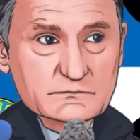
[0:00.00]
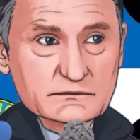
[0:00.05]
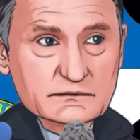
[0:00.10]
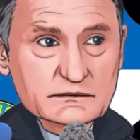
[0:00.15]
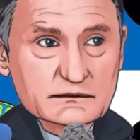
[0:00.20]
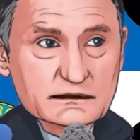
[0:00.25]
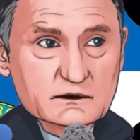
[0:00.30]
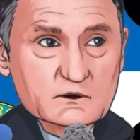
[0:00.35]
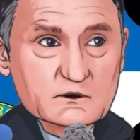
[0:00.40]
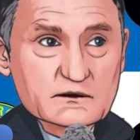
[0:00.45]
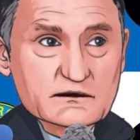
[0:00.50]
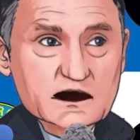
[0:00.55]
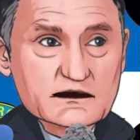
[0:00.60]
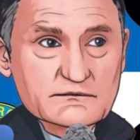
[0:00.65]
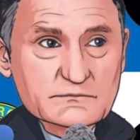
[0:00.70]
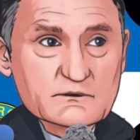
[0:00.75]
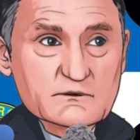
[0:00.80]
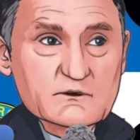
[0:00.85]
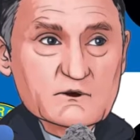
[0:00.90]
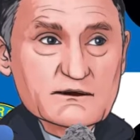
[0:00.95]
a
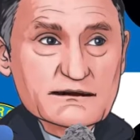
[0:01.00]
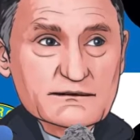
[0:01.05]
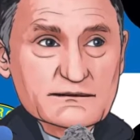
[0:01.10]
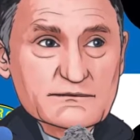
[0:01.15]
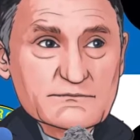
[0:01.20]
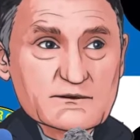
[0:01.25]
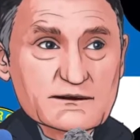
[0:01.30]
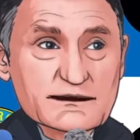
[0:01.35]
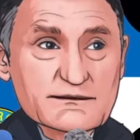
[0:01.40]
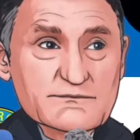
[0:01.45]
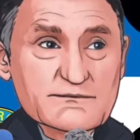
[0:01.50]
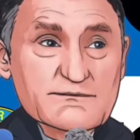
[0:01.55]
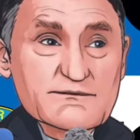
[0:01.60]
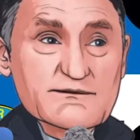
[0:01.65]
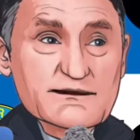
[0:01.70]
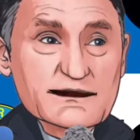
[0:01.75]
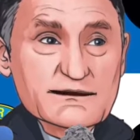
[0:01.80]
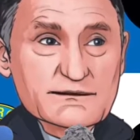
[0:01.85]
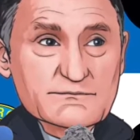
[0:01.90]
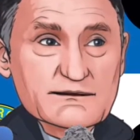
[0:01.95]
first-half performance particularly,
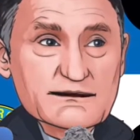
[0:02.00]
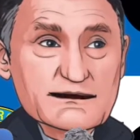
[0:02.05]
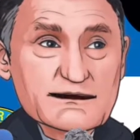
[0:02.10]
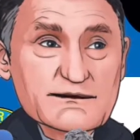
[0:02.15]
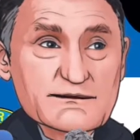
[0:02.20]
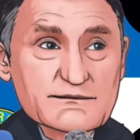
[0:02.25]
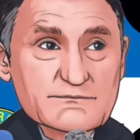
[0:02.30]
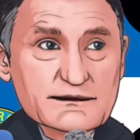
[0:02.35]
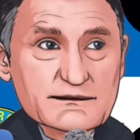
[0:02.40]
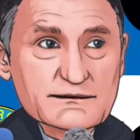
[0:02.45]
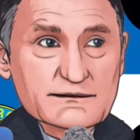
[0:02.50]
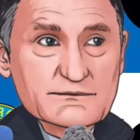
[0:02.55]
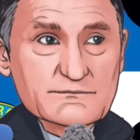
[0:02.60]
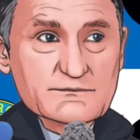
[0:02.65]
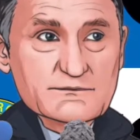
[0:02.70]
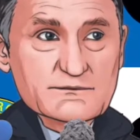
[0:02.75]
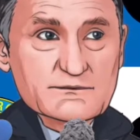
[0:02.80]
I haven't seen that for